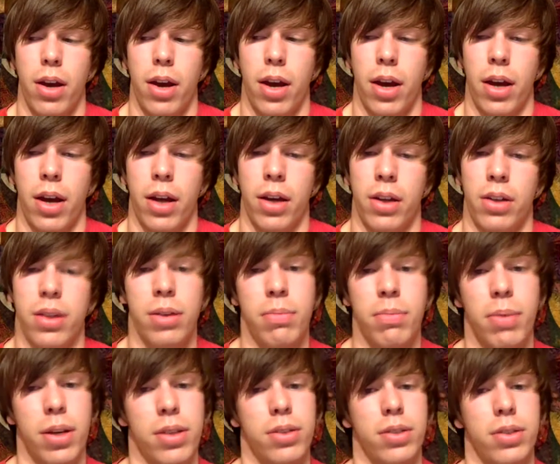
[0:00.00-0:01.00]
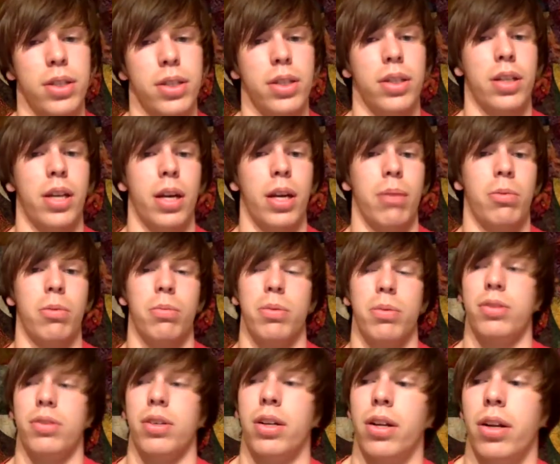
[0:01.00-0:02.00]
And he basically came to me
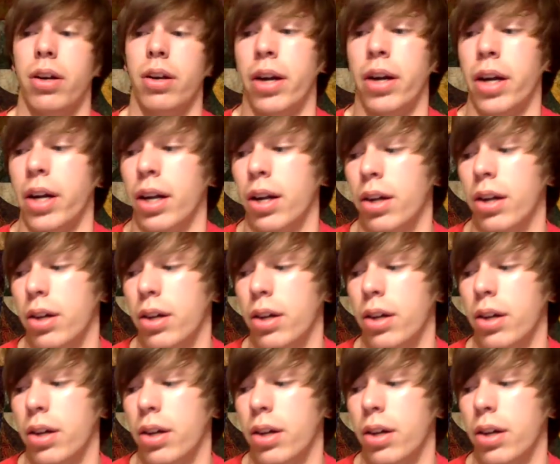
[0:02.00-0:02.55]
and said, alright,